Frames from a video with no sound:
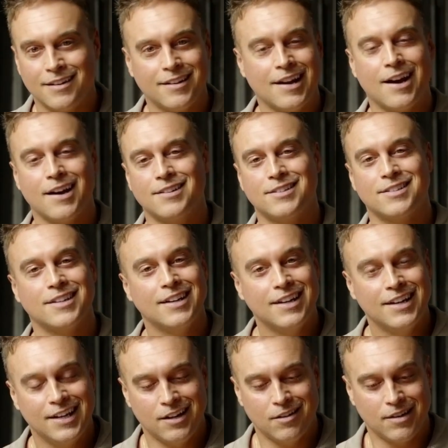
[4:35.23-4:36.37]

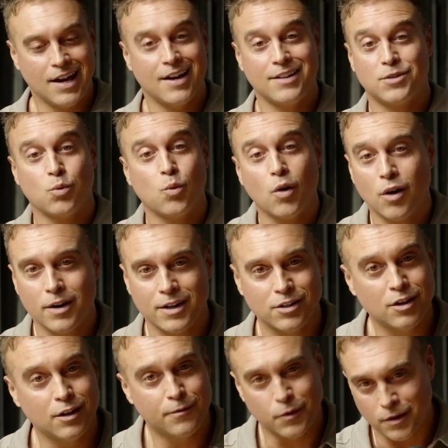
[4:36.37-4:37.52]
God's word is
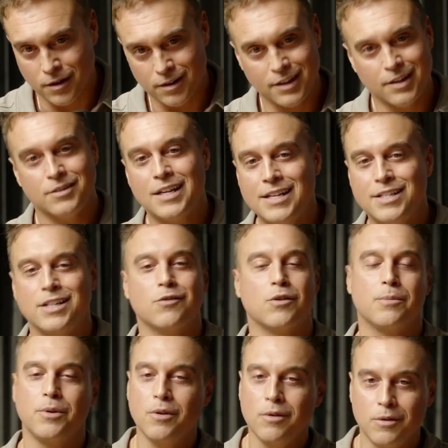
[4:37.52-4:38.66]
good for, teaching,
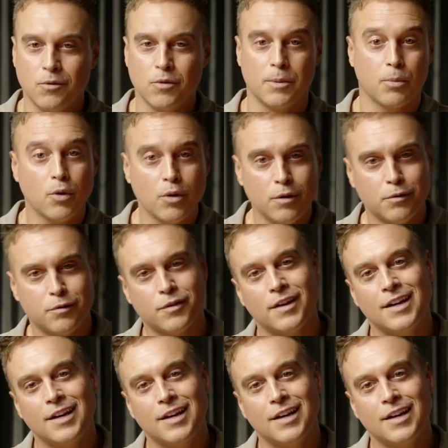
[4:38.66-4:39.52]
rebuke, reproof.